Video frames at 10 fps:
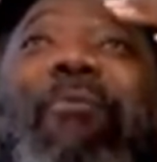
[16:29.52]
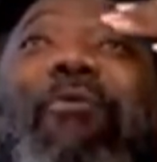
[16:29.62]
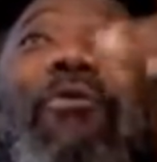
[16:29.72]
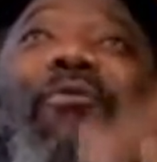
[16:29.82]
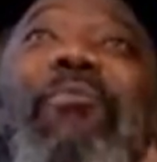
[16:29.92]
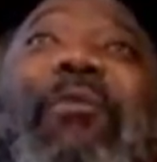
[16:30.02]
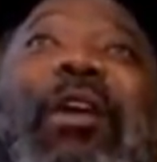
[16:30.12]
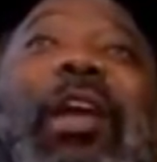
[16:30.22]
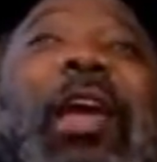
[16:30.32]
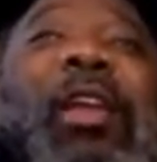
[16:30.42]
room,
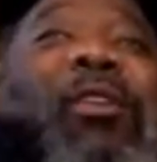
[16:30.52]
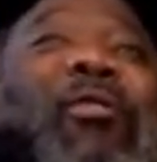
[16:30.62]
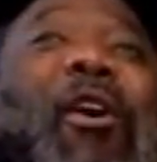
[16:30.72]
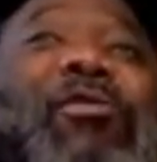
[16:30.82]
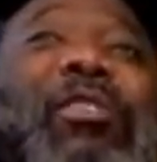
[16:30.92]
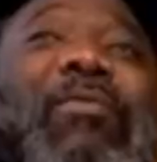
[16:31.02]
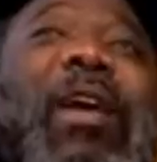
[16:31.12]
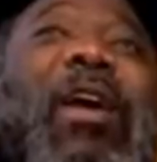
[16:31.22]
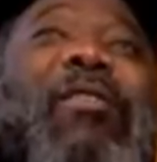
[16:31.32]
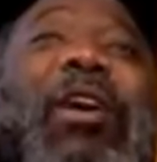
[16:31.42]
and across the
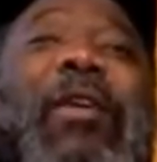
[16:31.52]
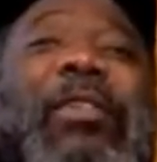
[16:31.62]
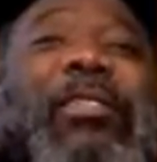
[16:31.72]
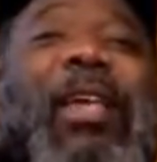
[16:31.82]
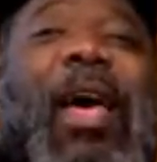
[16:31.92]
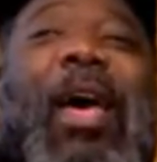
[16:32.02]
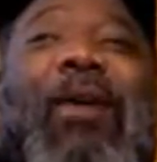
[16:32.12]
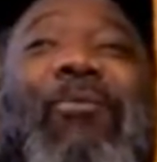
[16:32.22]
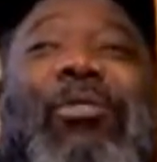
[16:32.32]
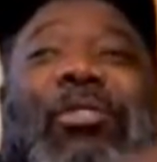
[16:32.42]
way on the other side
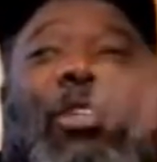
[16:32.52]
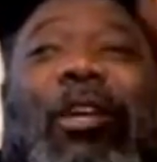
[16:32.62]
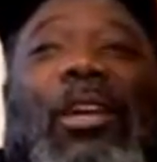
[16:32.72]
was